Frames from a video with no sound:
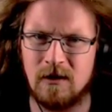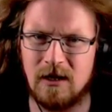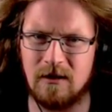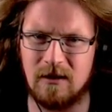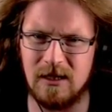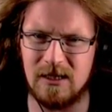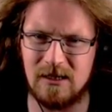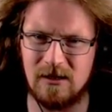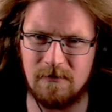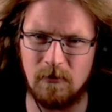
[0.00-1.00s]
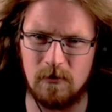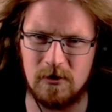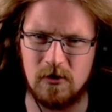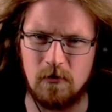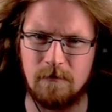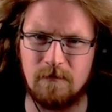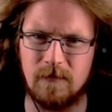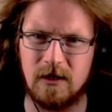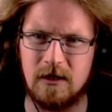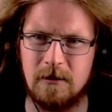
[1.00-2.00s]
And this also,
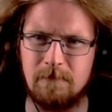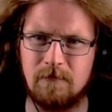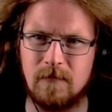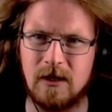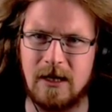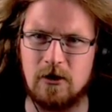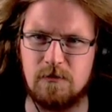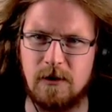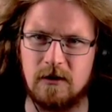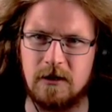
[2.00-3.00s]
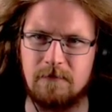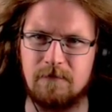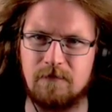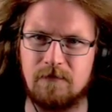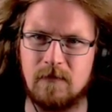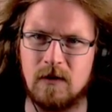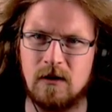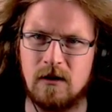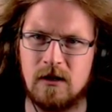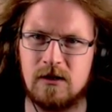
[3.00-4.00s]
the Chaos Poly
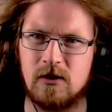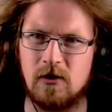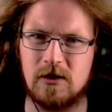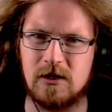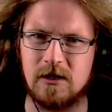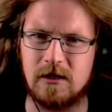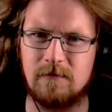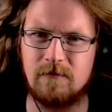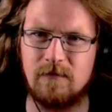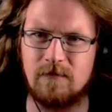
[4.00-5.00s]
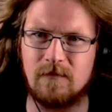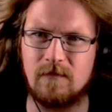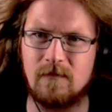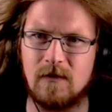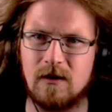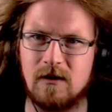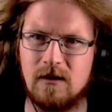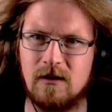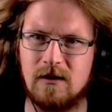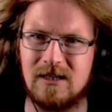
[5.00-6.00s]
Toxic
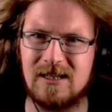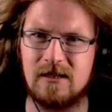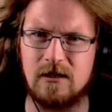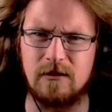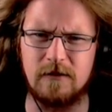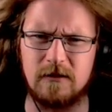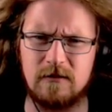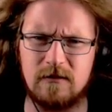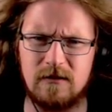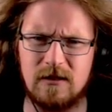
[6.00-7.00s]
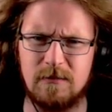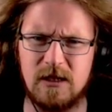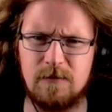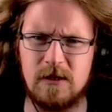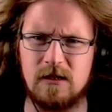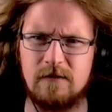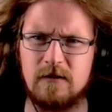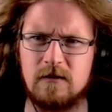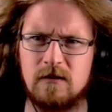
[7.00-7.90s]
silver. It meant to be silver.